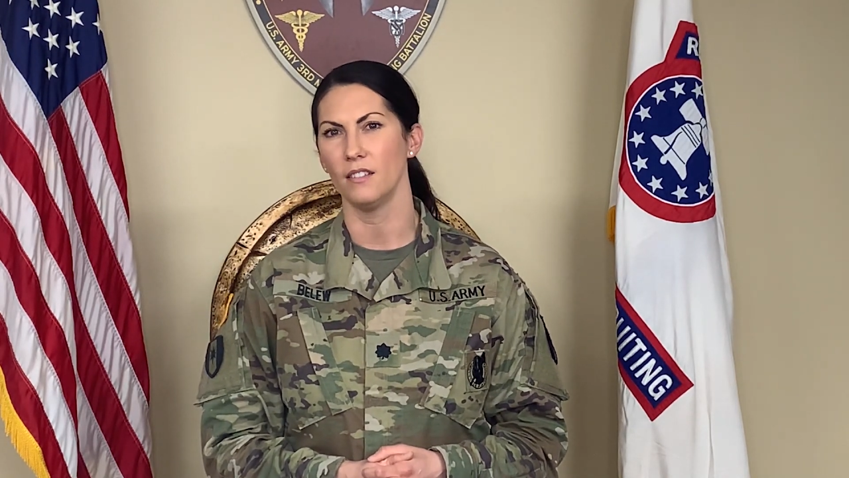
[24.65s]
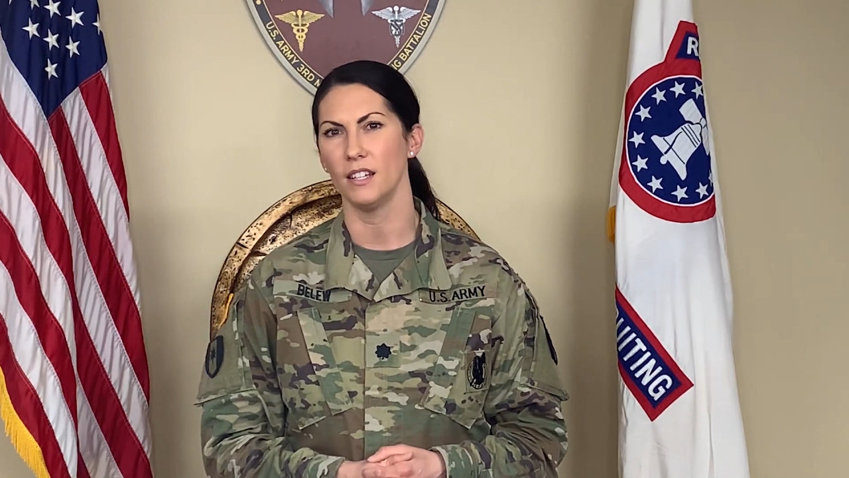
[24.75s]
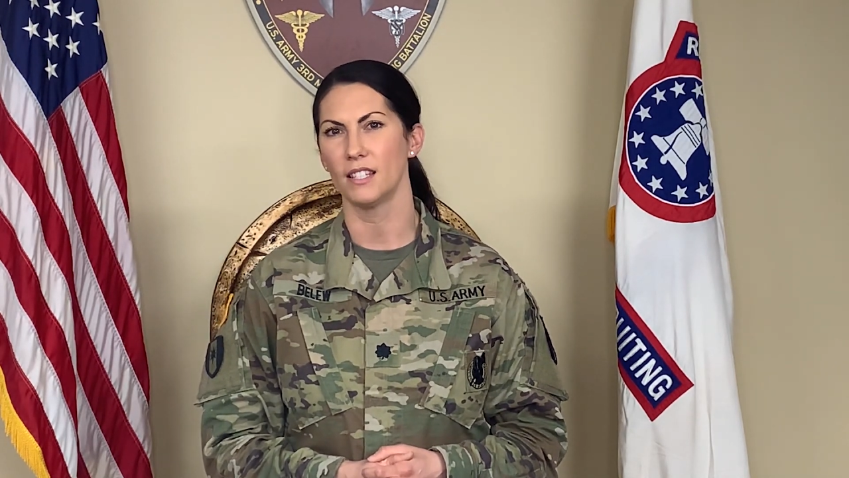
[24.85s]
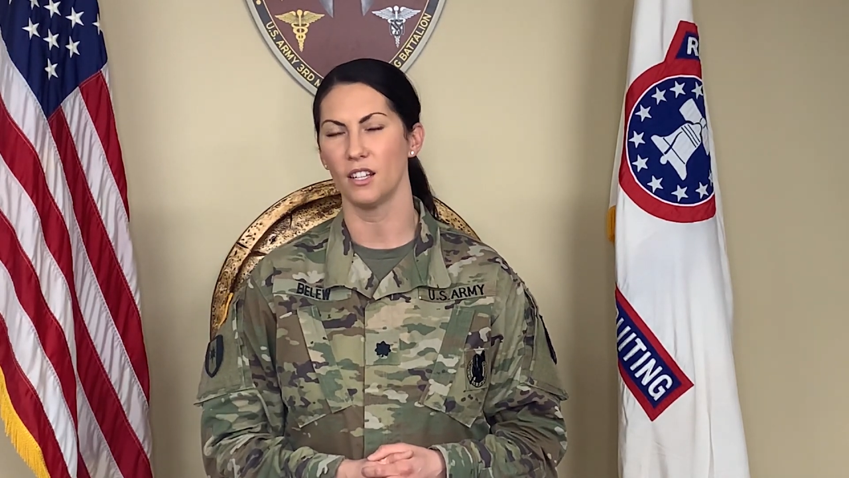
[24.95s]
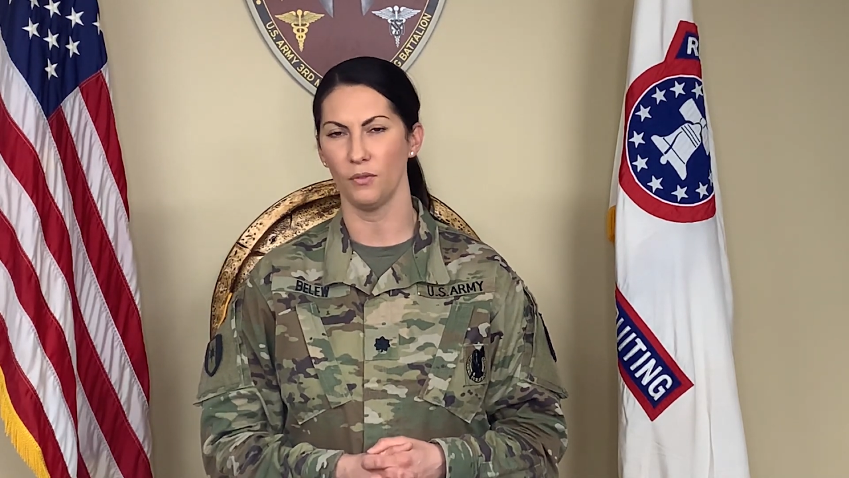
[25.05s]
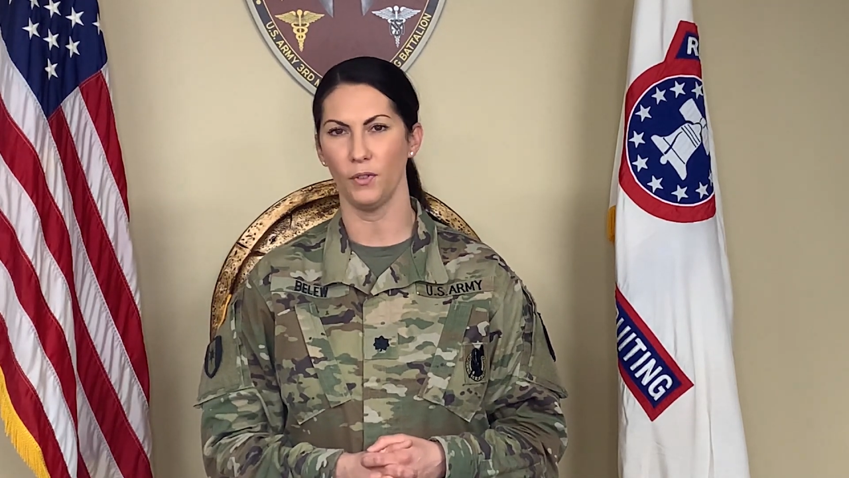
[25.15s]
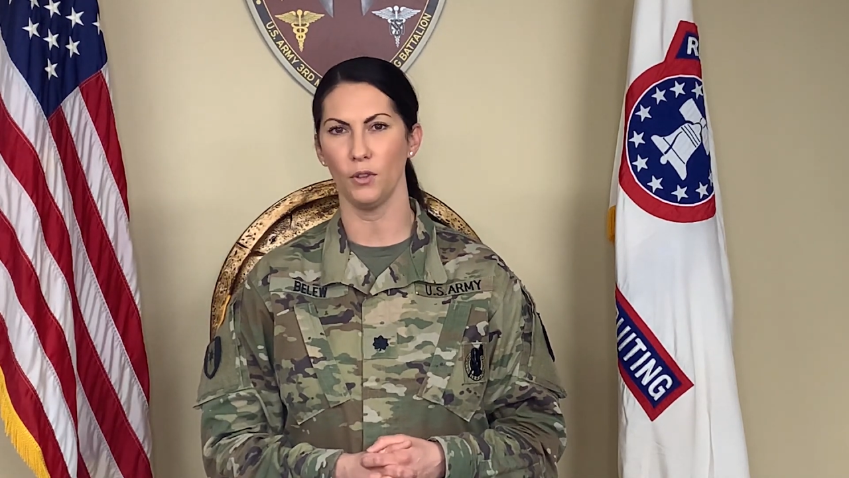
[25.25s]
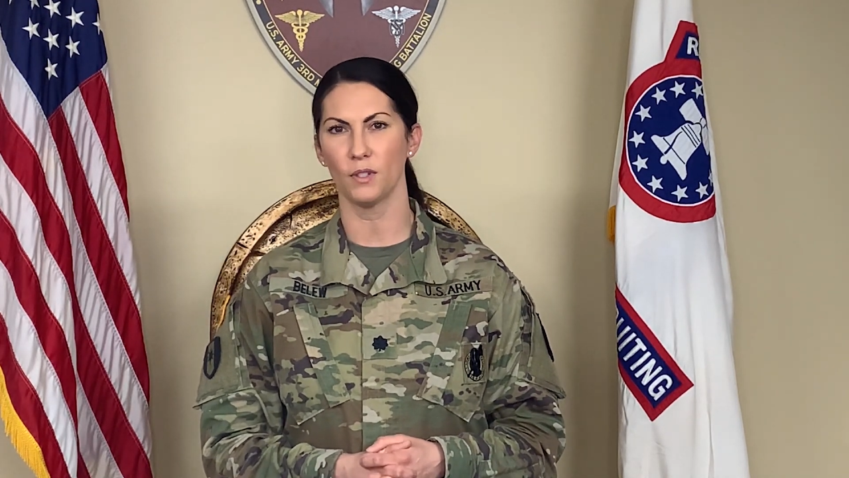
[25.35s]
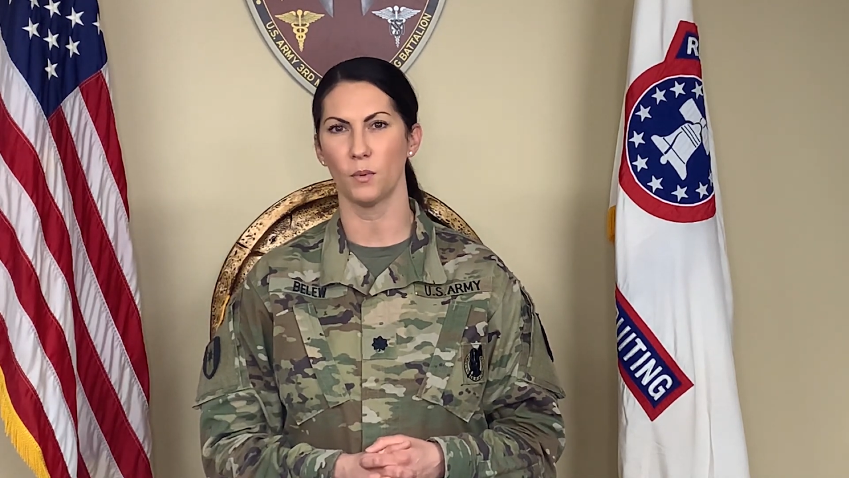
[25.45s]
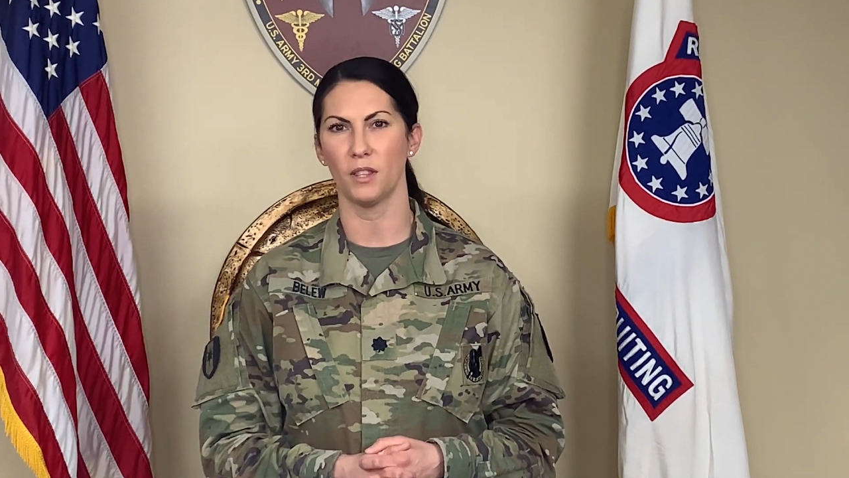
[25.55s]
is
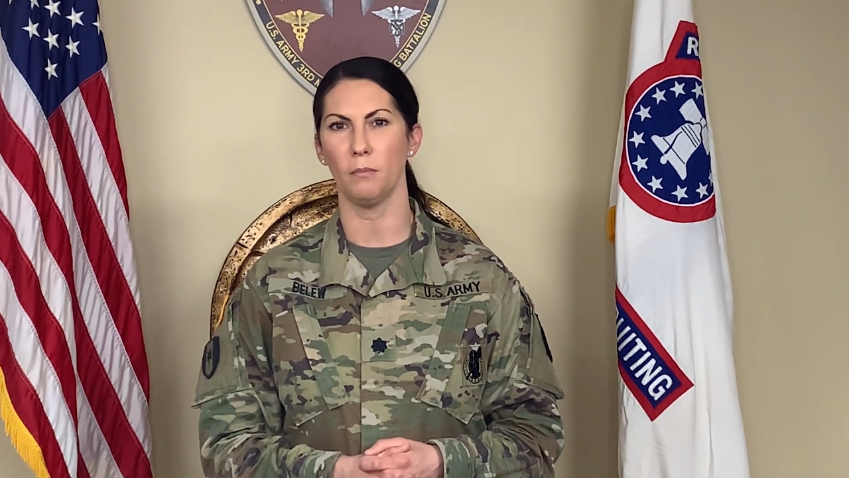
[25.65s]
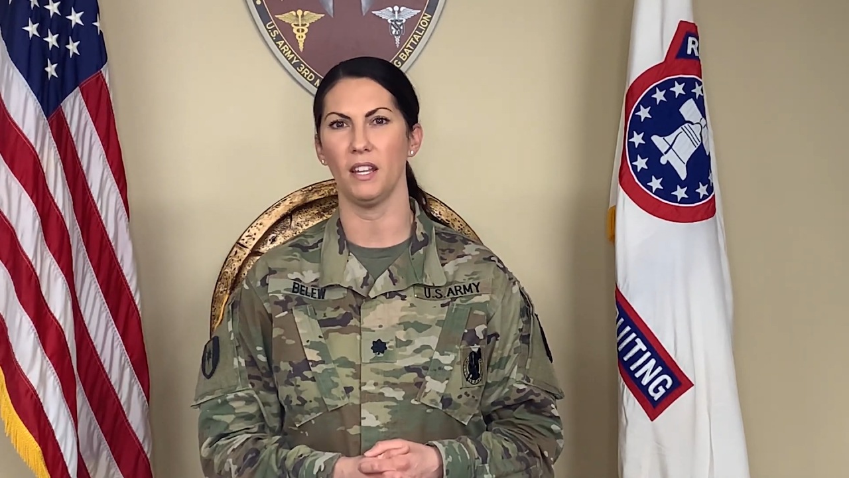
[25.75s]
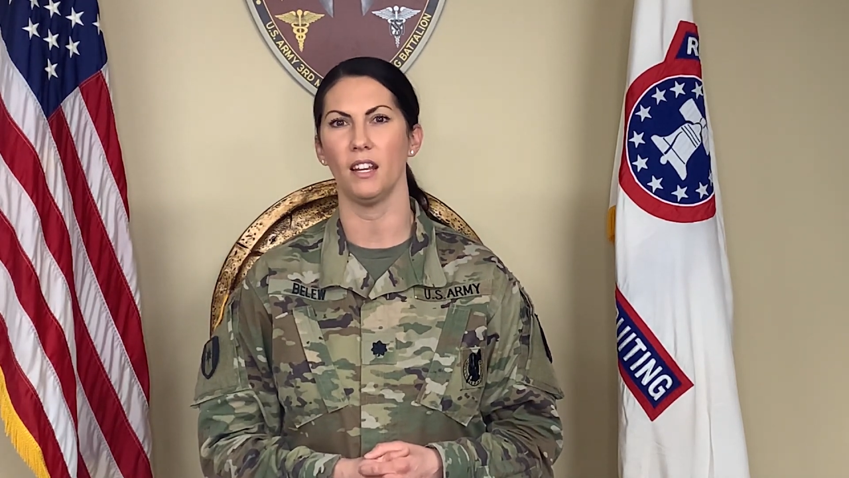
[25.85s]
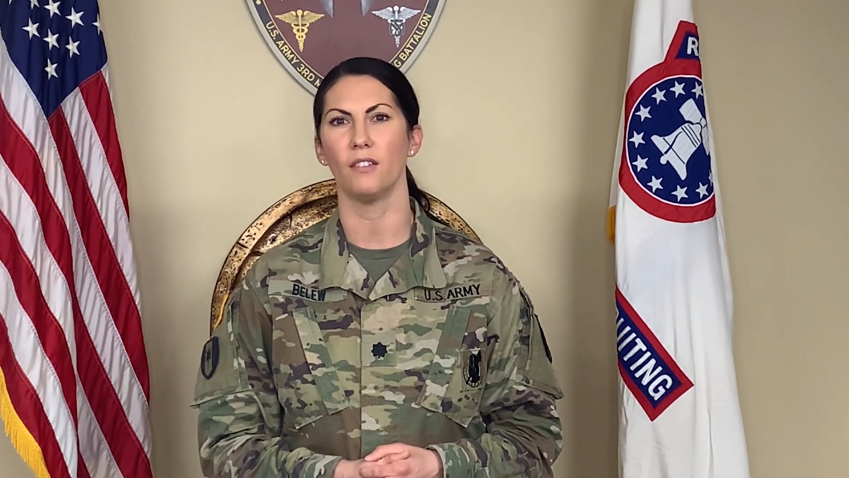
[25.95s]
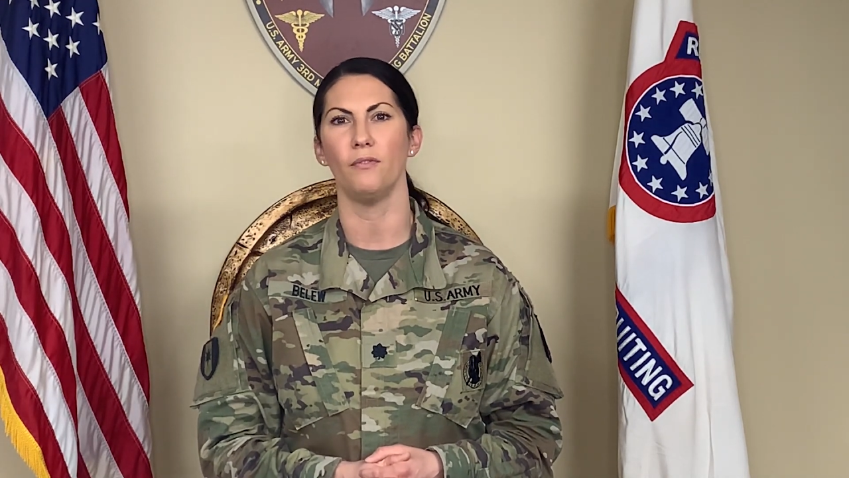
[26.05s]
confused with the meaning of